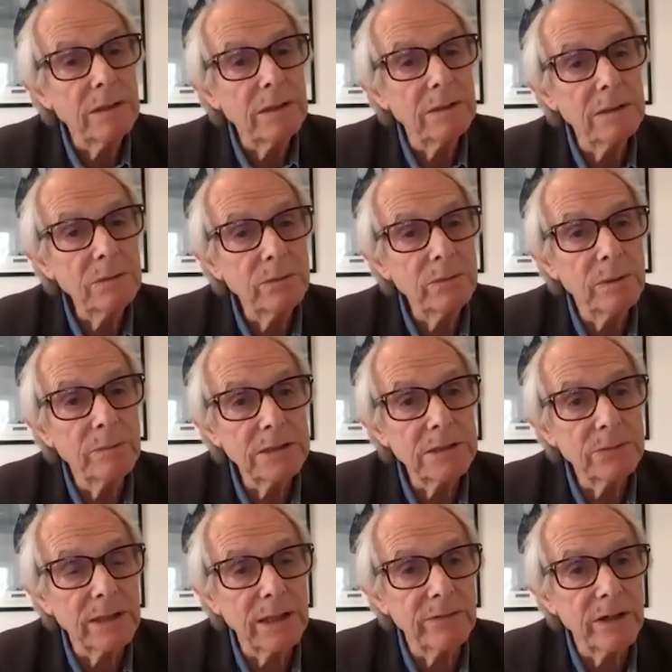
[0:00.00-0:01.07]
You know, we might
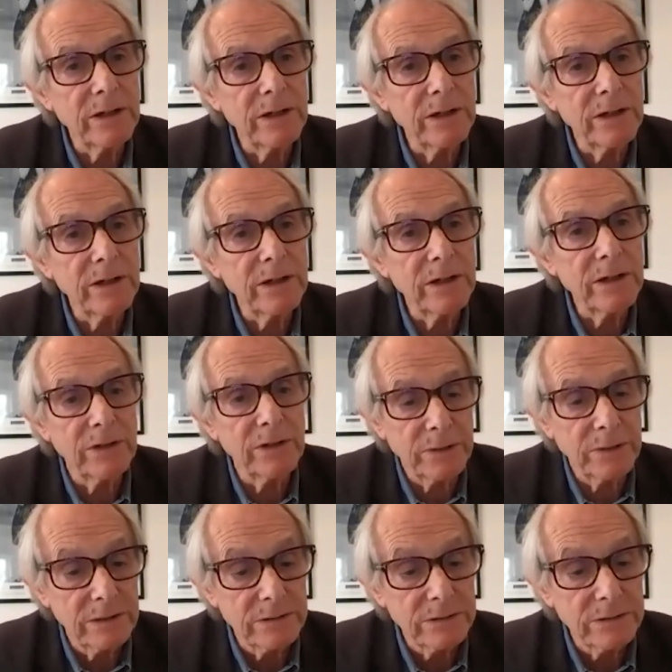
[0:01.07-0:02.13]
as well give up
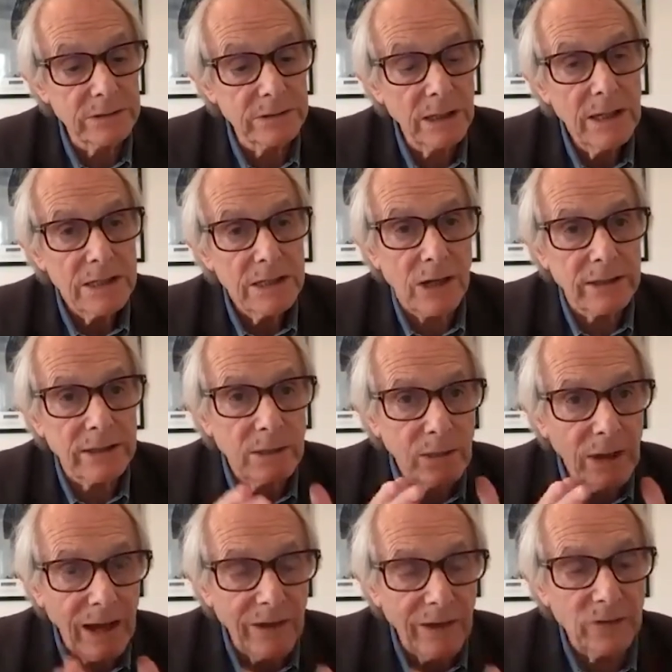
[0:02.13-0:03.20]
the ghost. So I think
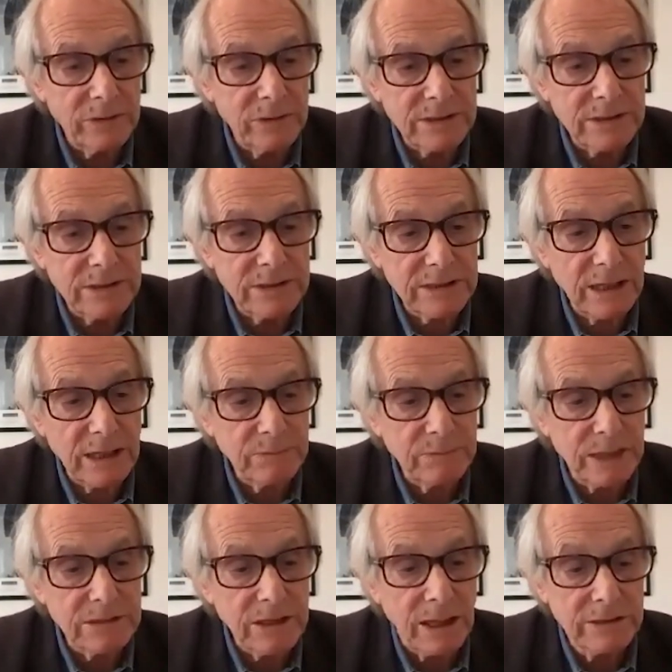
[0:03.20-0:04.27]
we have to accept that
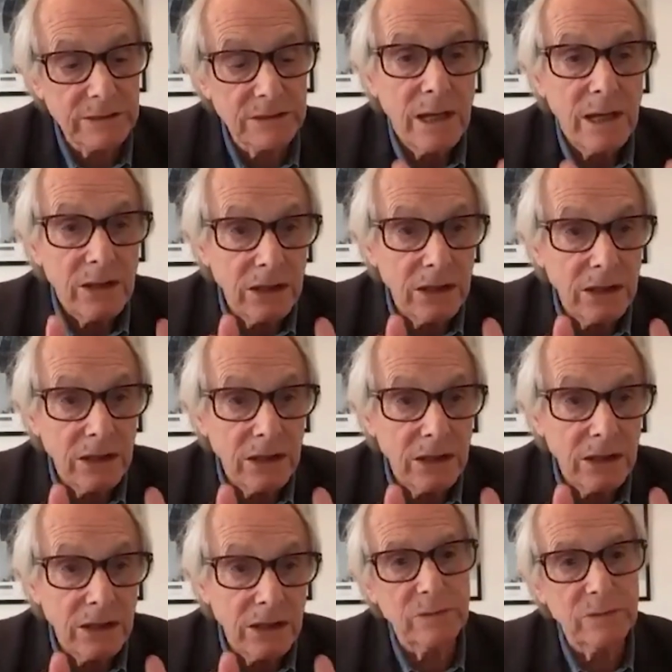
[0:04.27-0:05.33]
challenge. The unions
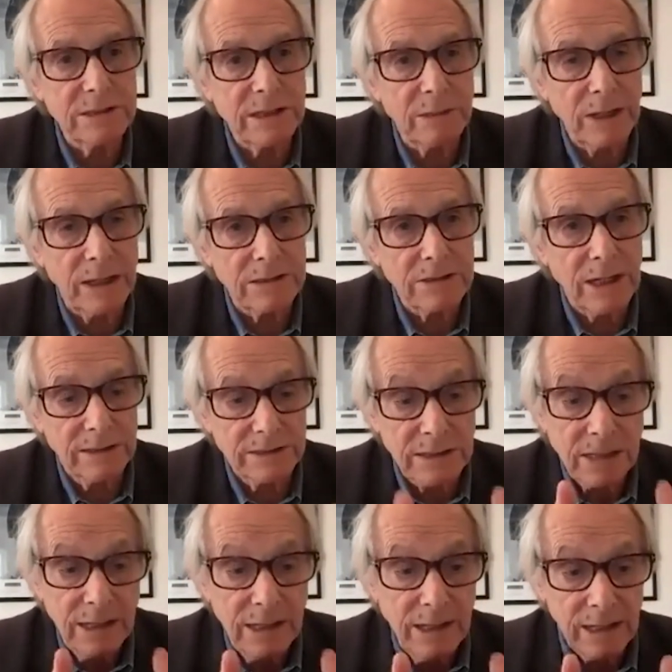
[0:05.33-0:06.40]
have to accept that
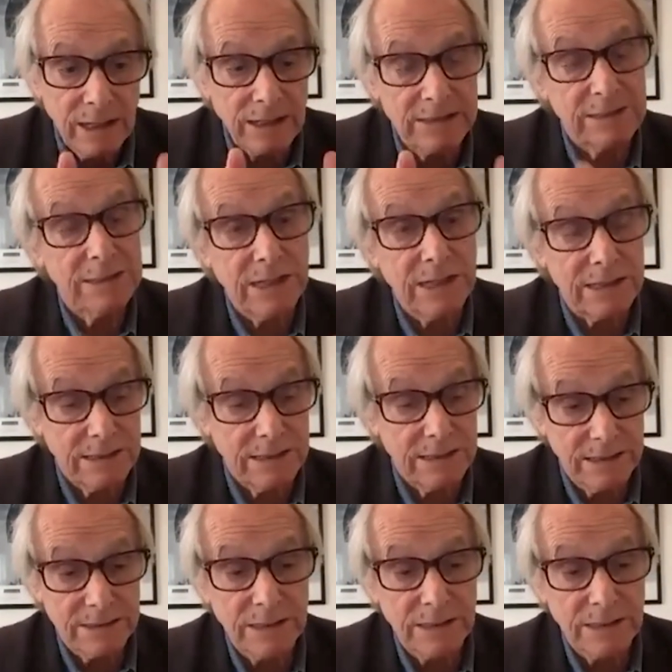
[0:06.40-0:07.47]
challenge. And I suggest
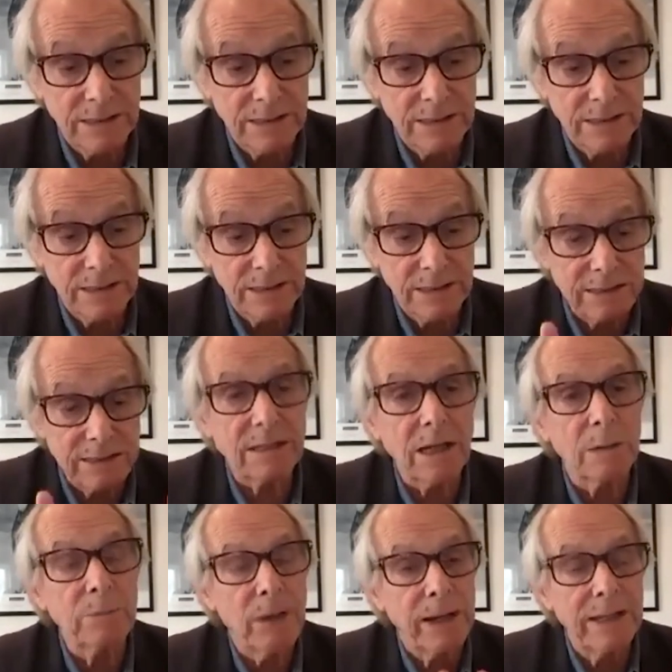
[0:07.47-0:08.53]
this, that they set
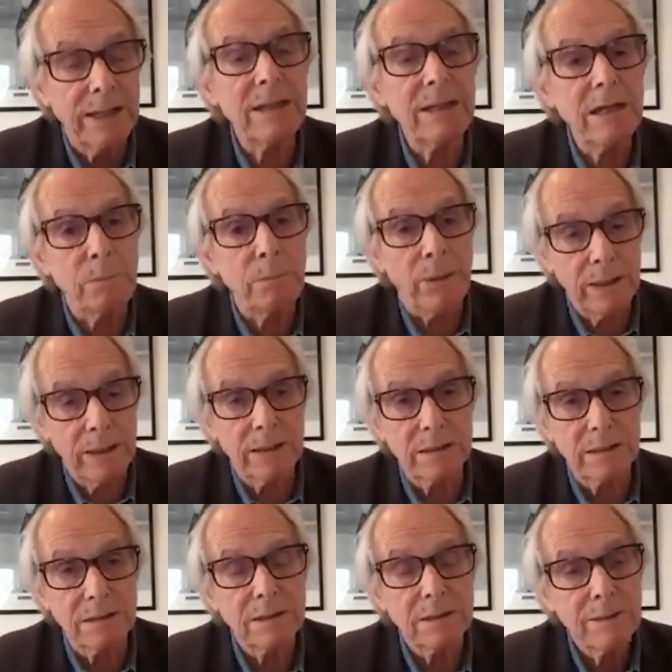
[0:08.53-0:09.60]
up an
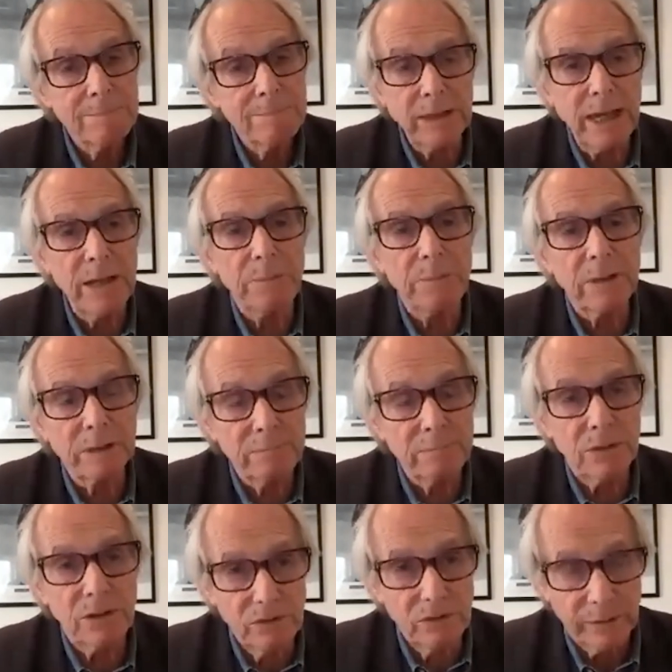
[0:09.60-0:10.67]
independent labor
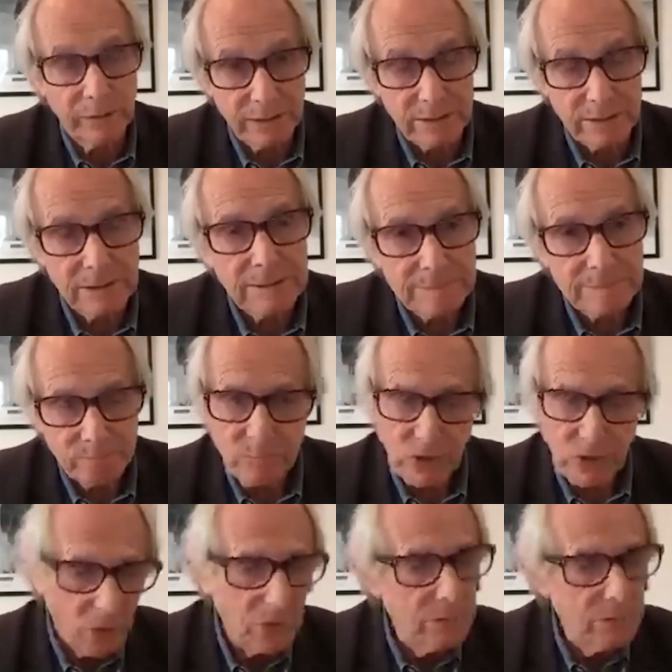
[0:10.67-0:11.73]
movement,
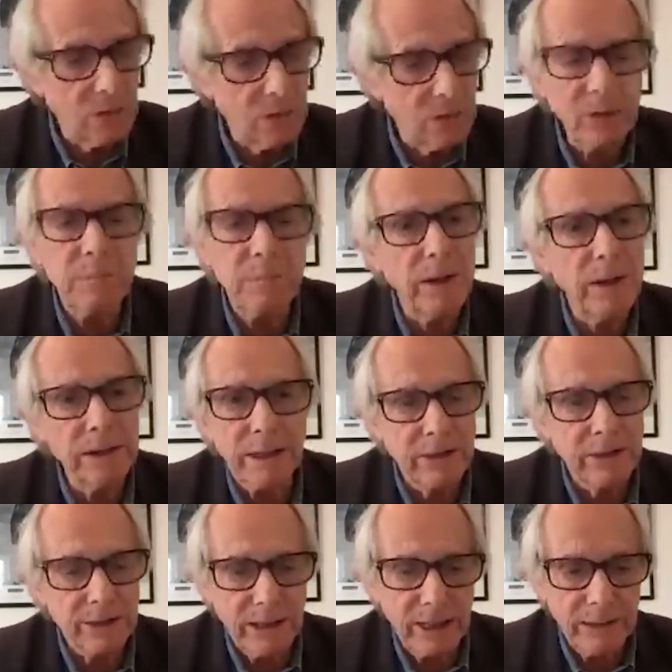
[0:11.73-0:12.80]
or call it by
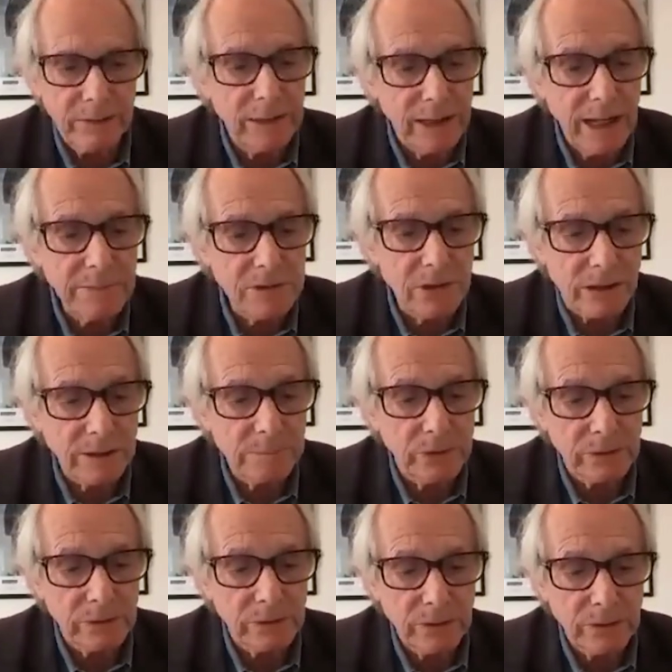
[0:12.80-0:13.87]
another name. The name is not
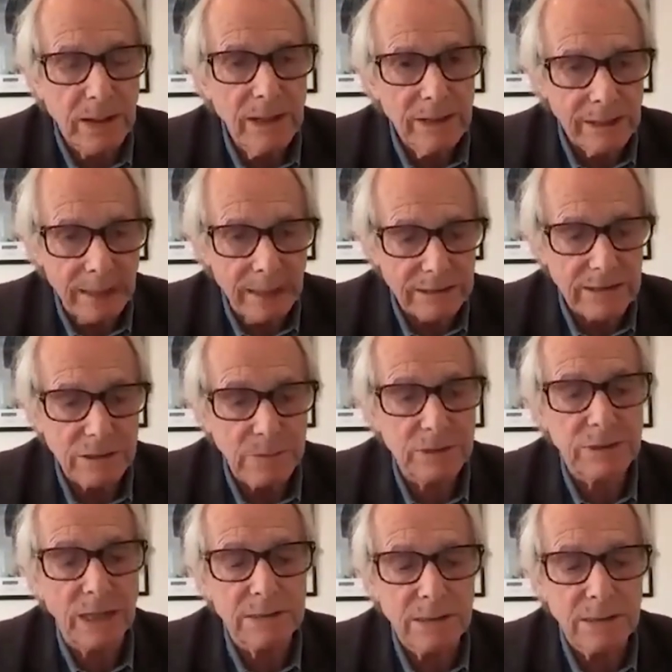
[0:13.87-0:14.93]
important, but that's
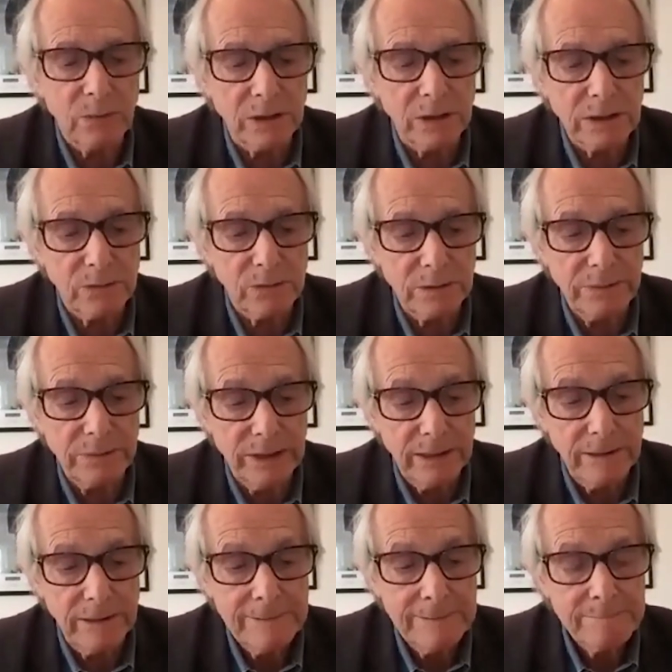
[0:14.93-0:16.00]
substantially what it would
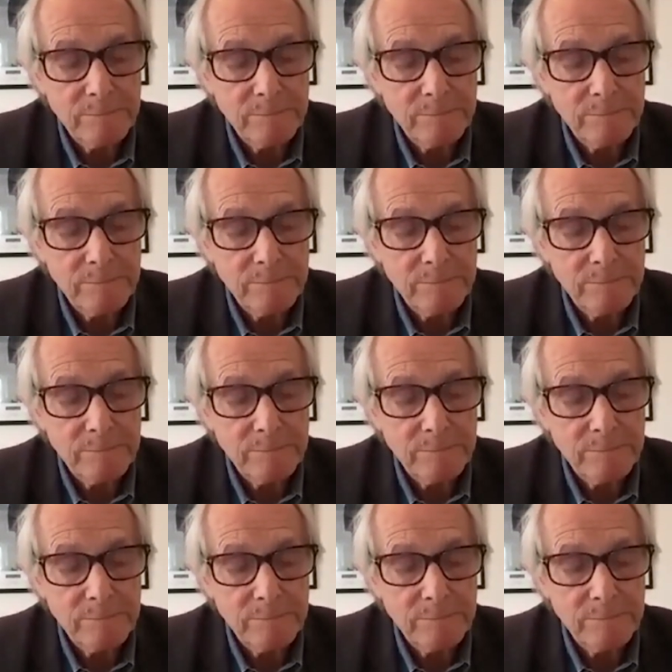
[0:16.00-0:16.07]
be.